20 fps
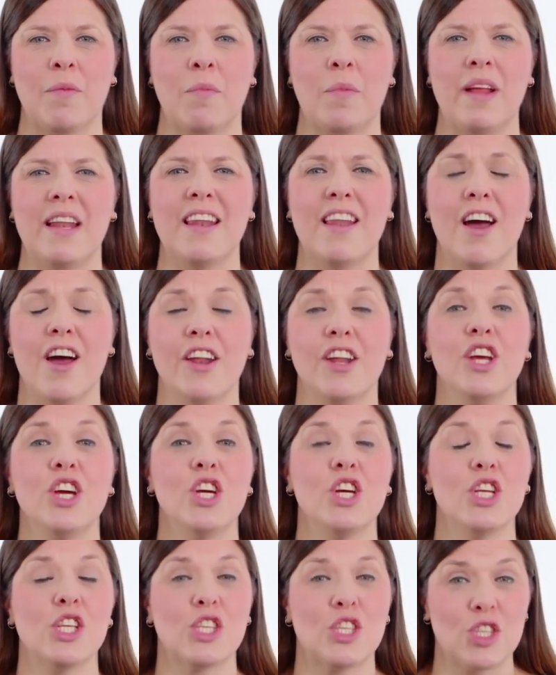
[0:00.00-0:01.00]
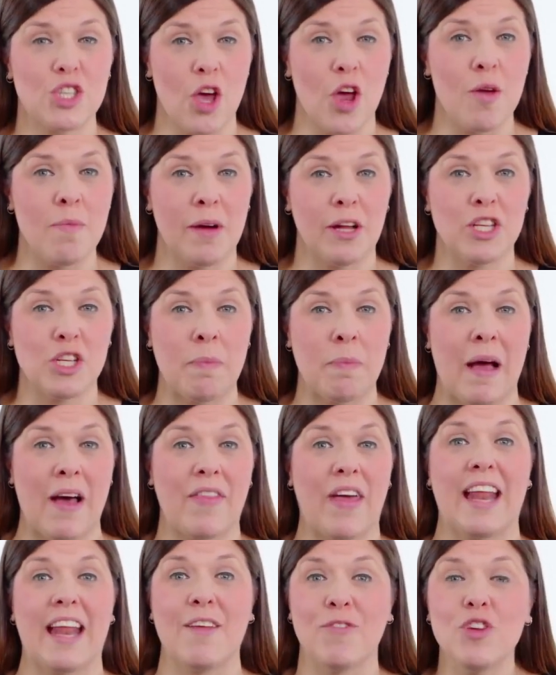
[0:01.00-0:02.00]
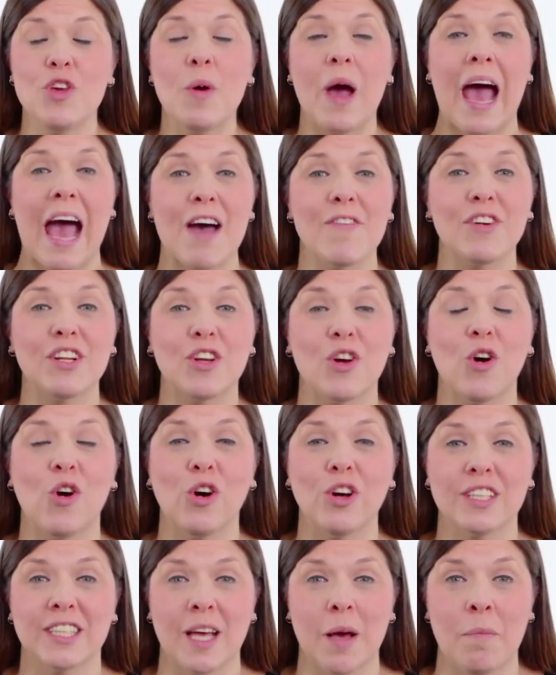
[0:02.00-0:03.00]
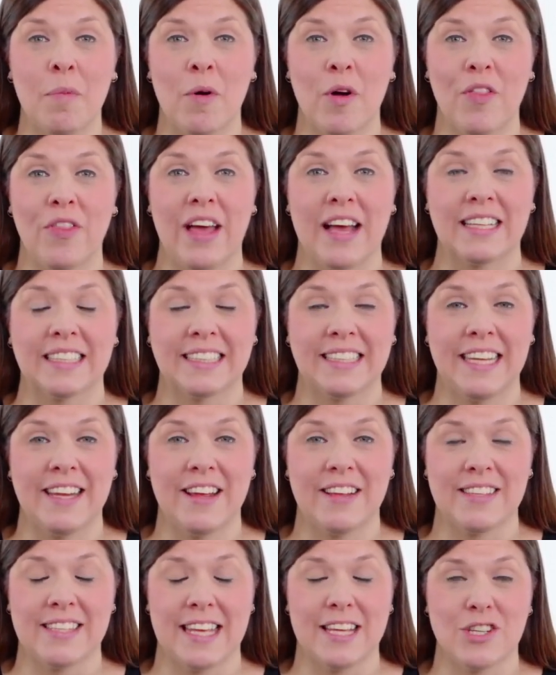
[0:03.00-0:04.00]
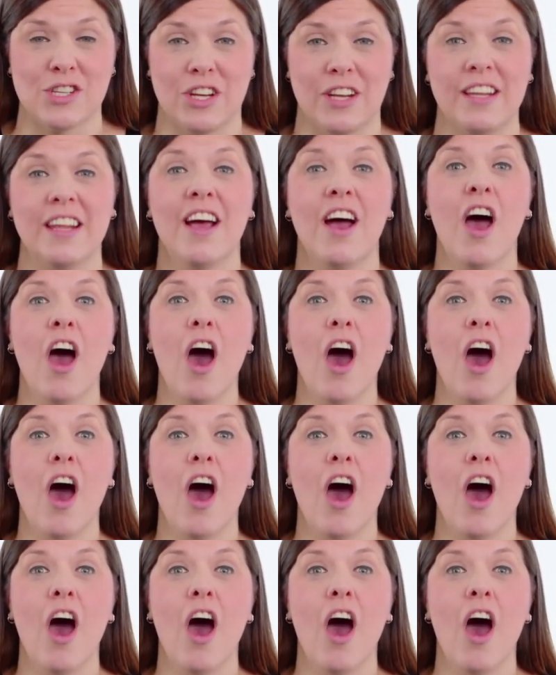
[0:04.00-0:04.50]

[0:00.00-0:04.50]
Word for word: And we learned so much about that. And if you haven't caught up on that se- session,